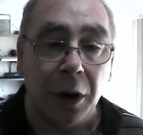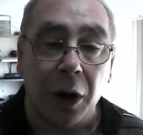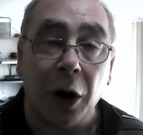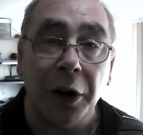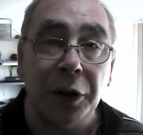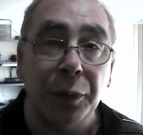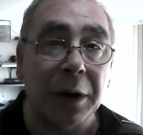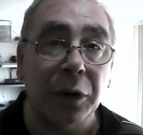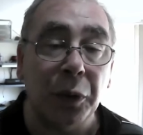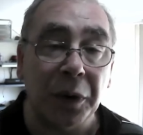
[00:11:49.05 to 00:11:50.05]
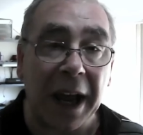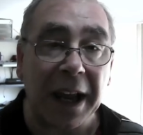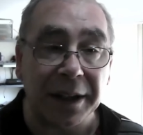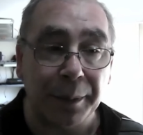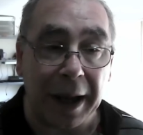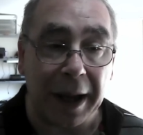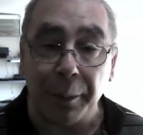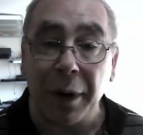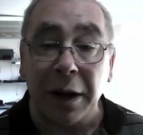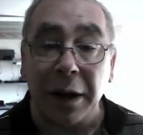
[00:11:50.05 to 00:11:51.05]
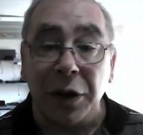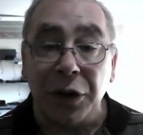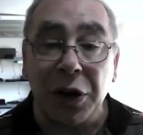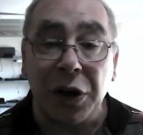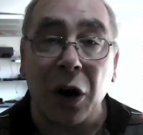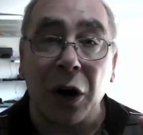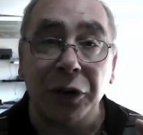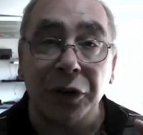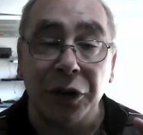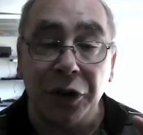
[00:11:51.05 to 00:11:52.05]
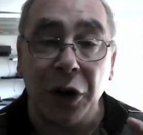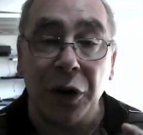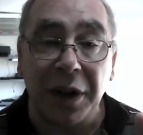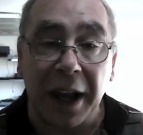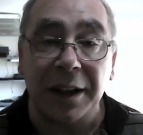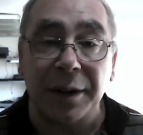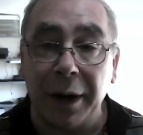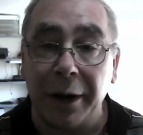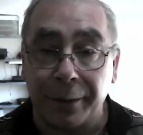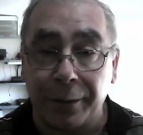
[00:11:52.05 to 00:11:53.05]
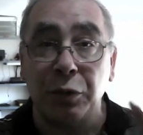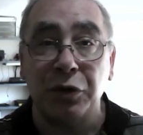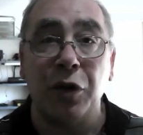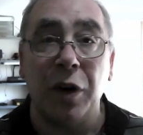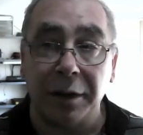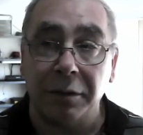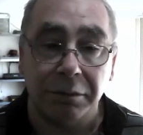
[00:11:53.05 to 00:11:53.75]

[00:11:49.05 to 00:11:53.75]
I use one called XSplit, but you can't use XSplit at full screen.